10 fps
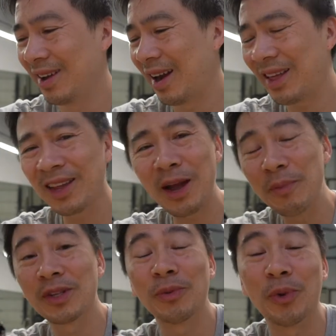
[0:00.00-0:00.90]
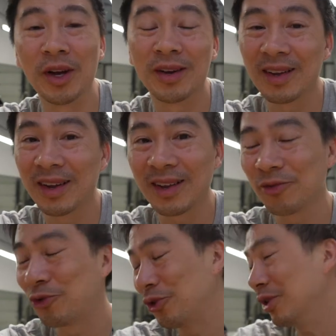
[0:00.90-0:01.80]
And I think I missed the point, like
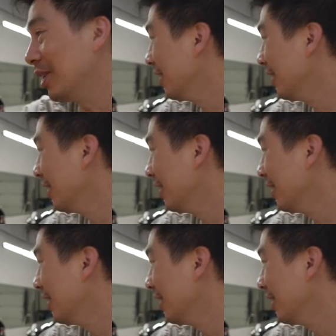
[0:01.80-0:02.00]
truly.